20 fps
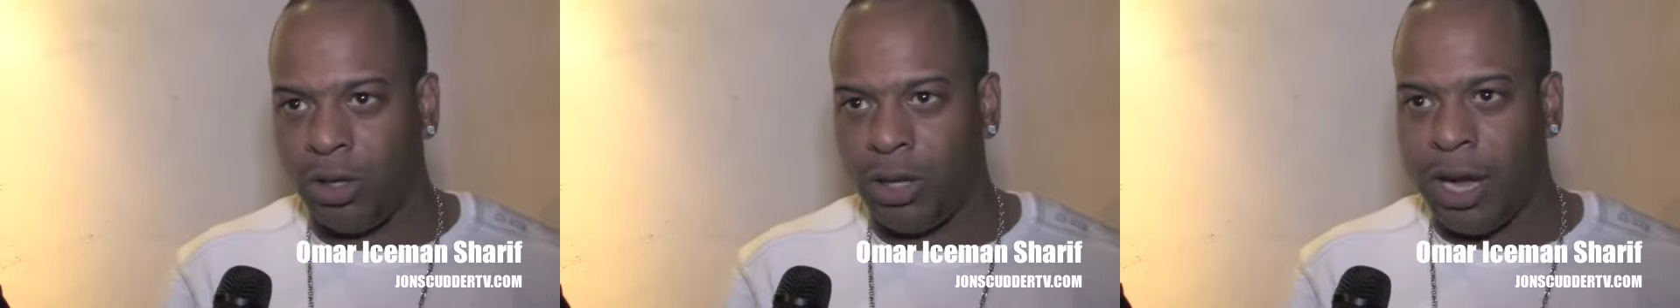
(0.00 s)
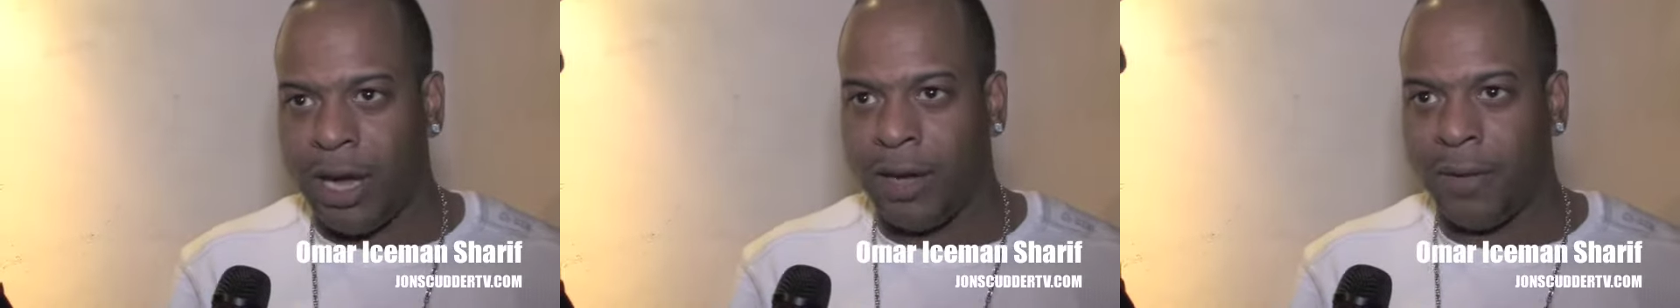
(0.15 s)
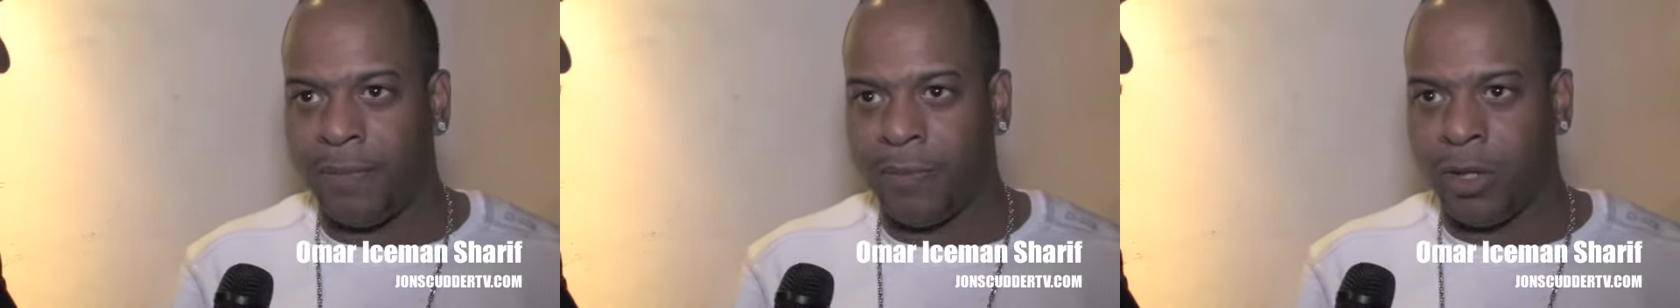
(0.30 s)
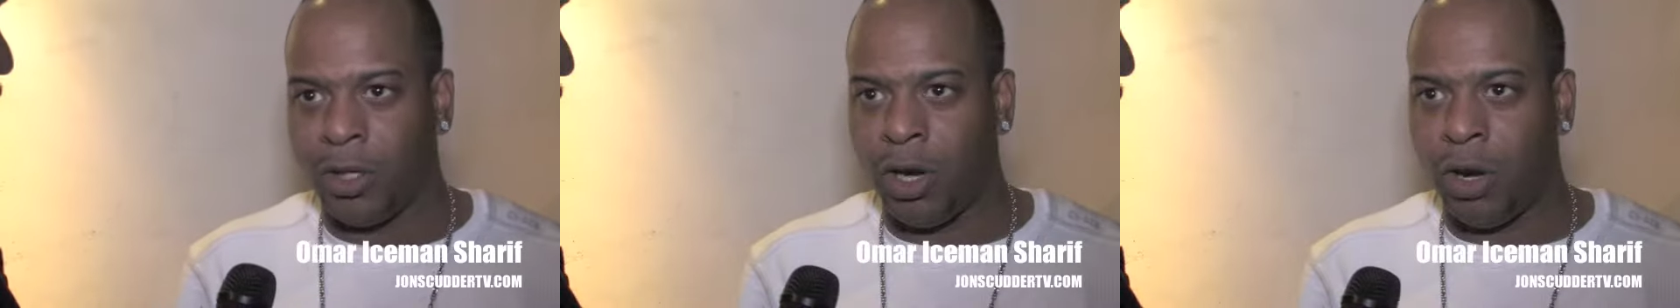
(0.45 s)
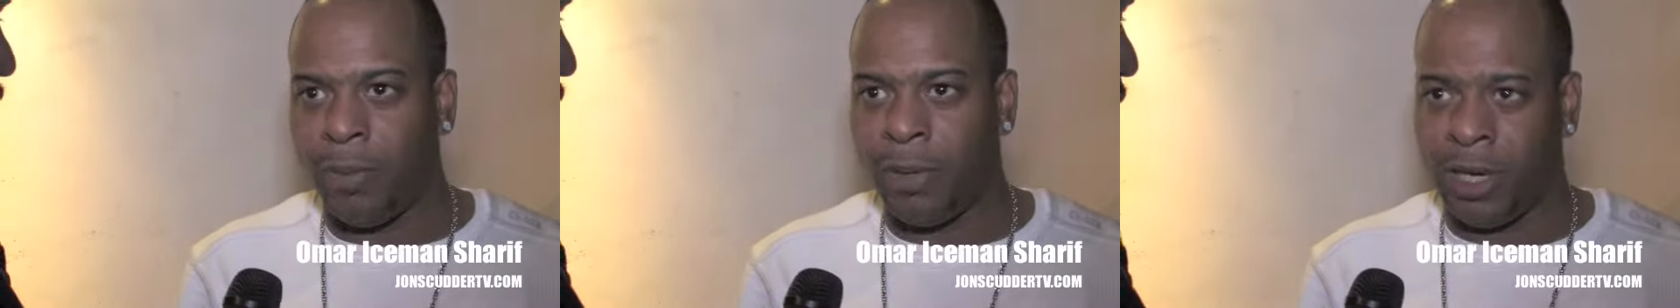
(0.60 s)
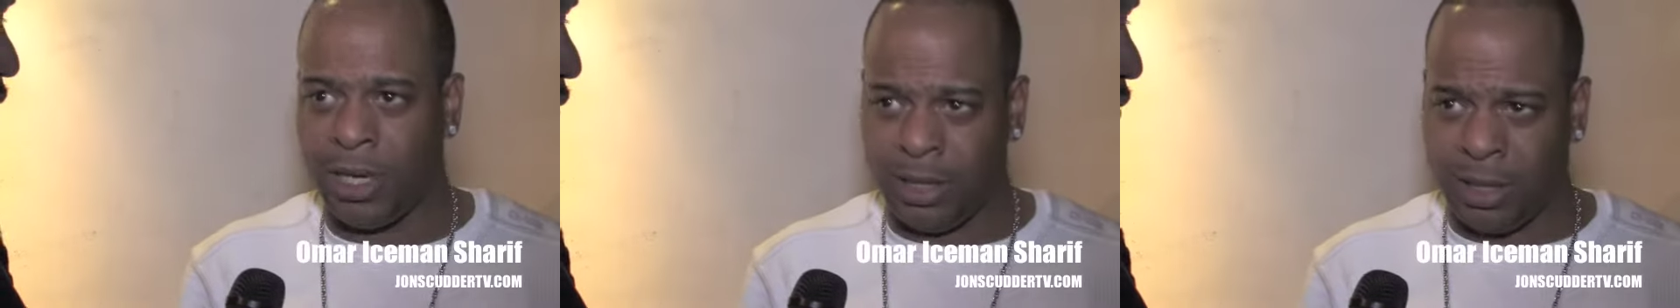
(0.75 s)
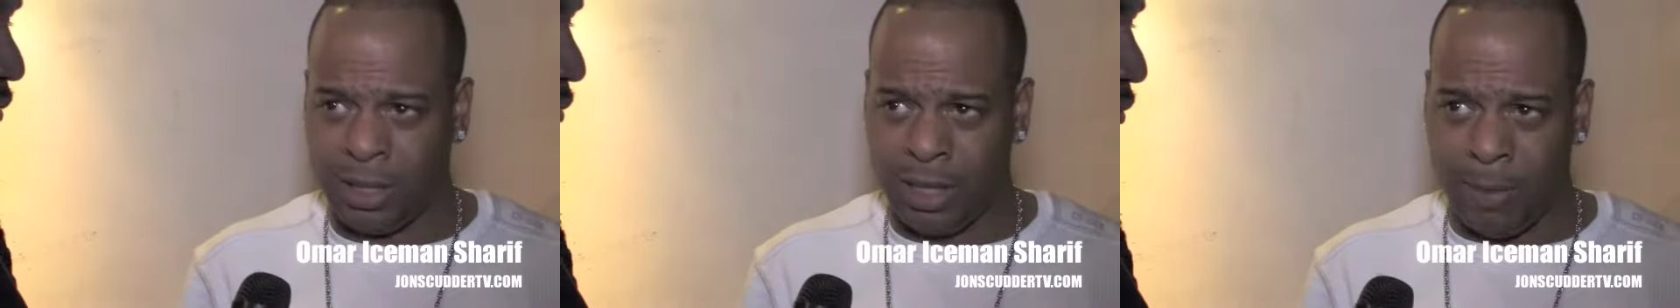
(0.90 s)
like, you know,
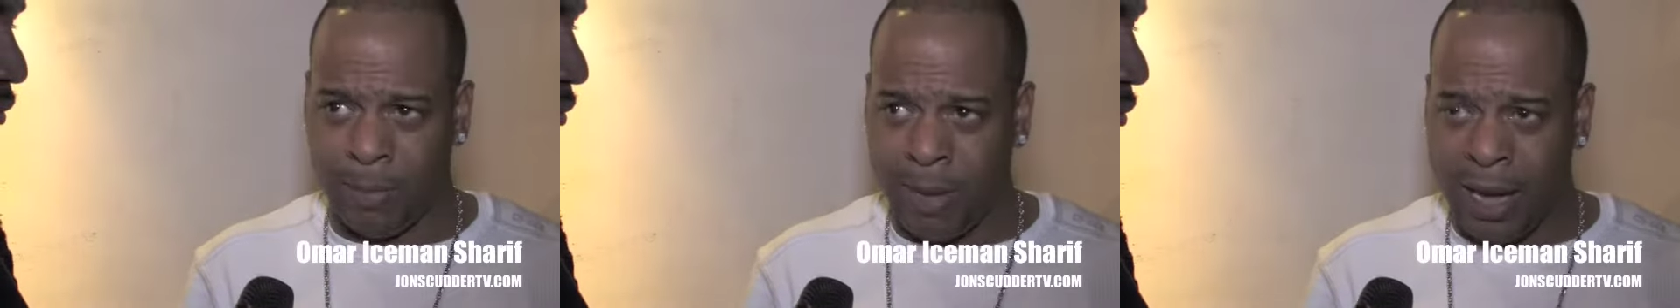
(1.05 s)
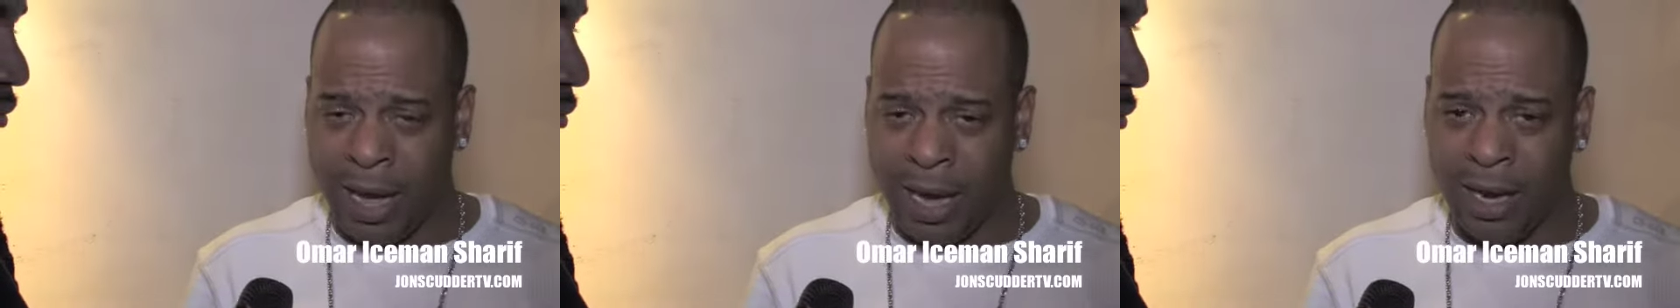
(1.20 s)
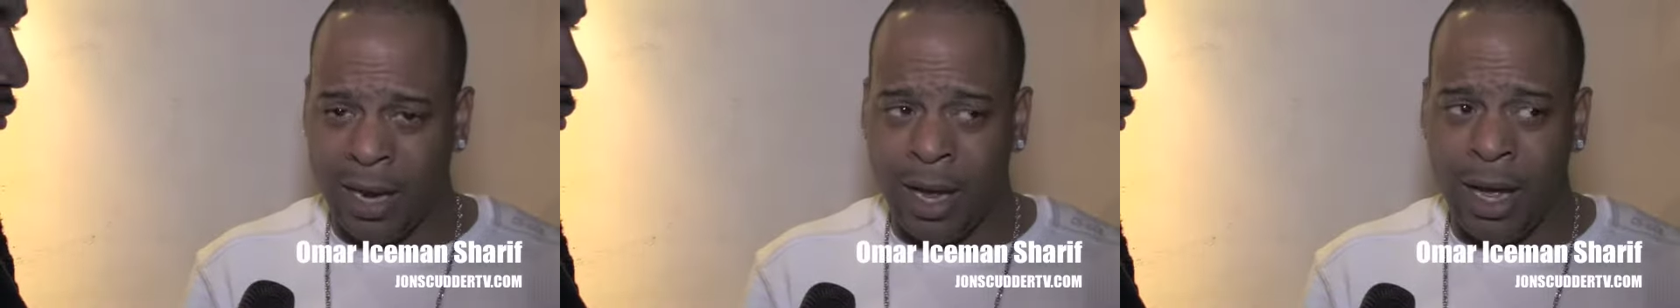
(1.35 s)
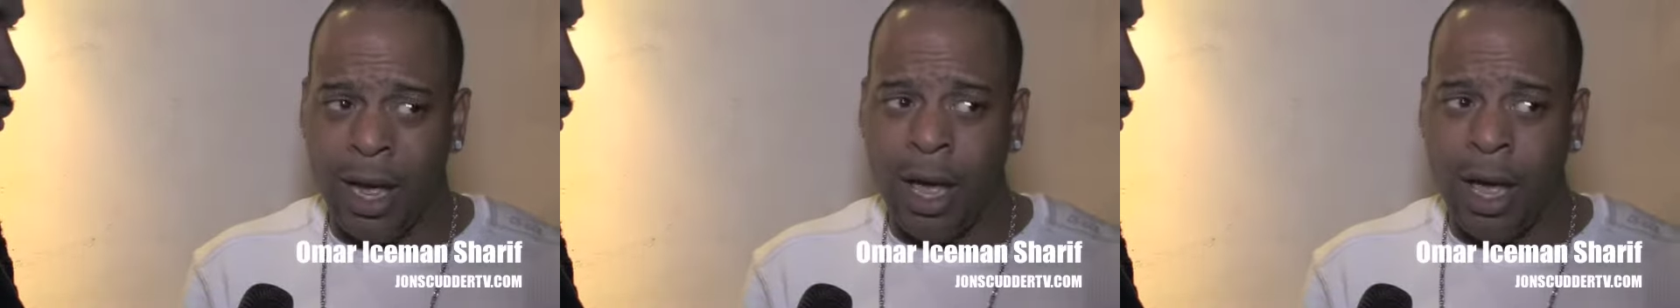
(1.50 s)
because of demand.